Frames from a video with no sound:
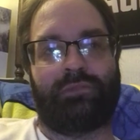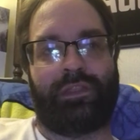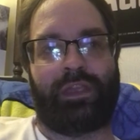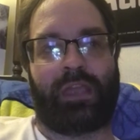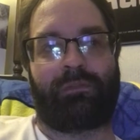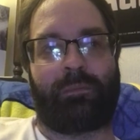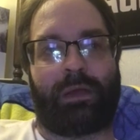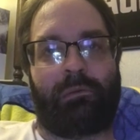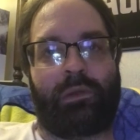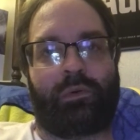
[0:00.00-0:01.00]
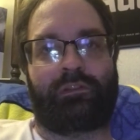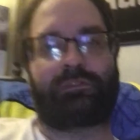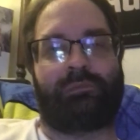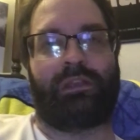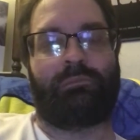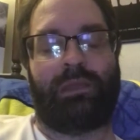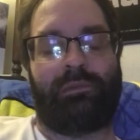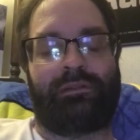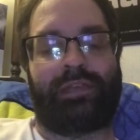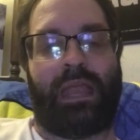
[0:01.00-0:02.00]
think if they probably would have spent
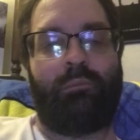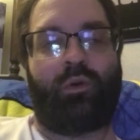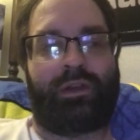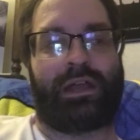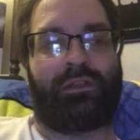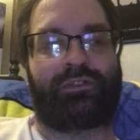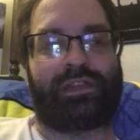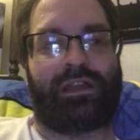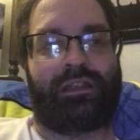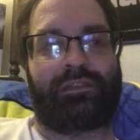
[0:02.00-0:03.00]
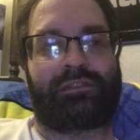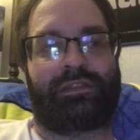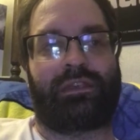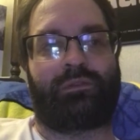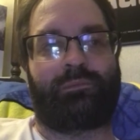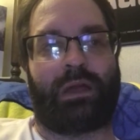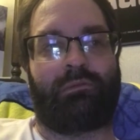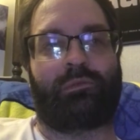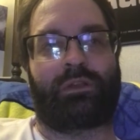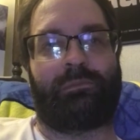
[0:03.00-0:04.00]
maybe $10 more on it, this thing probably
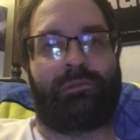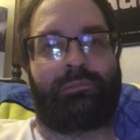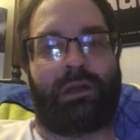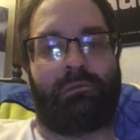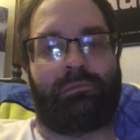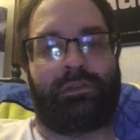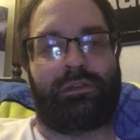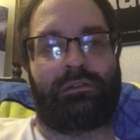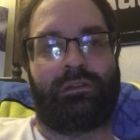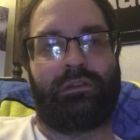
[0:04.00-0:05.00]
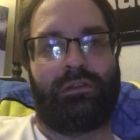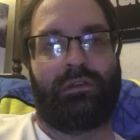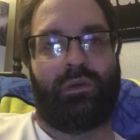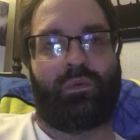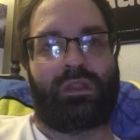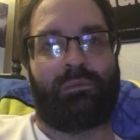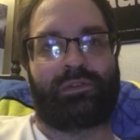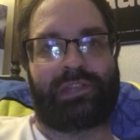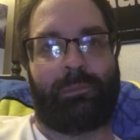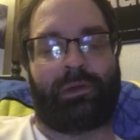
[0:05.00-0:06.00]
would have been probably one of the
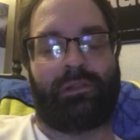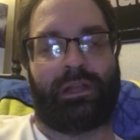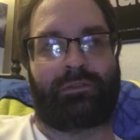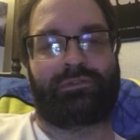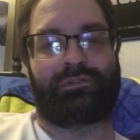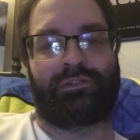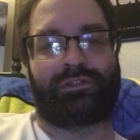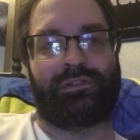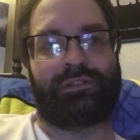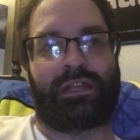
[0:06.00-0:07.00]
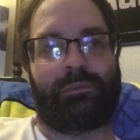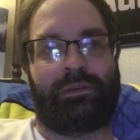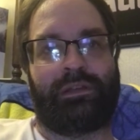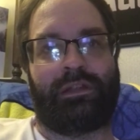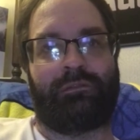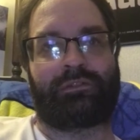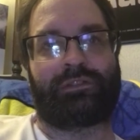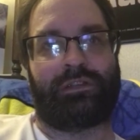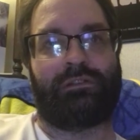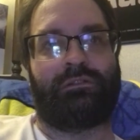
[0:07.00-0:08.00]
most epic collector's editions anybody had ever
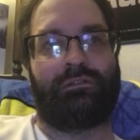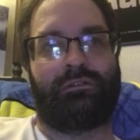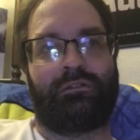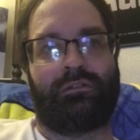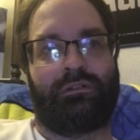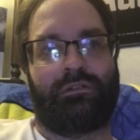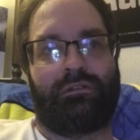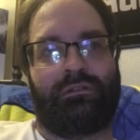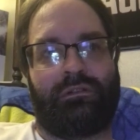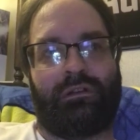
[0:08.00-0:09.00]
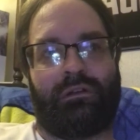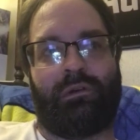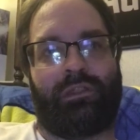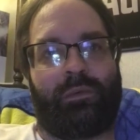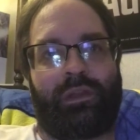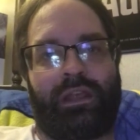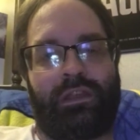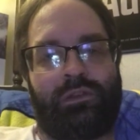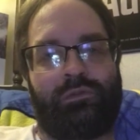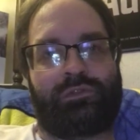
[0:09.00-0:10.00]
seen. All they would have had
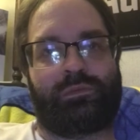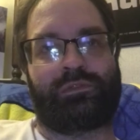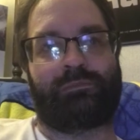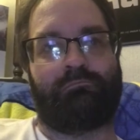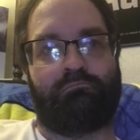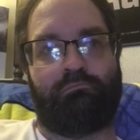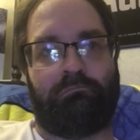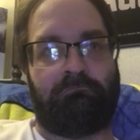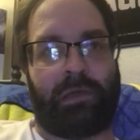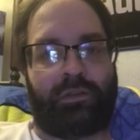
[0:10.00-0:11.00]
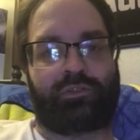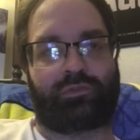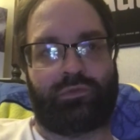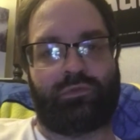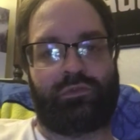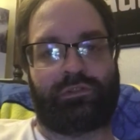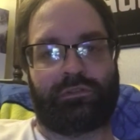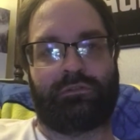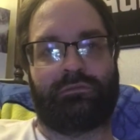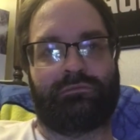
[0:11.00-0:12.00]
to use was better screws,
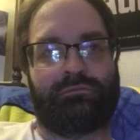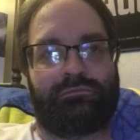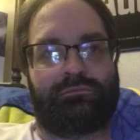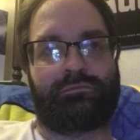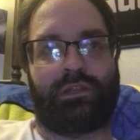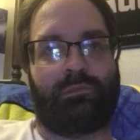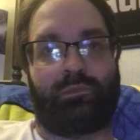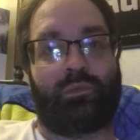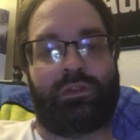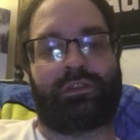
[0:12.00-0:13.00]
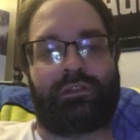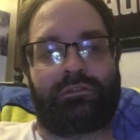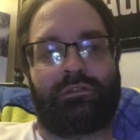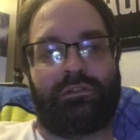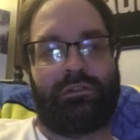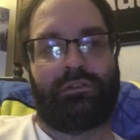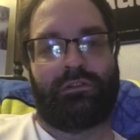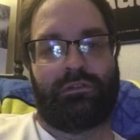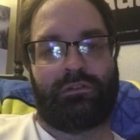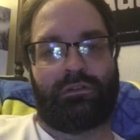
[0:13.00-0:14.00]
really.
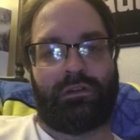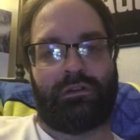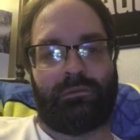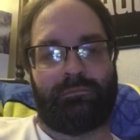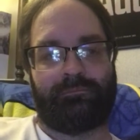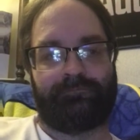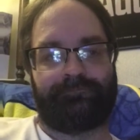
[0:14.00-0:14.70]
Um,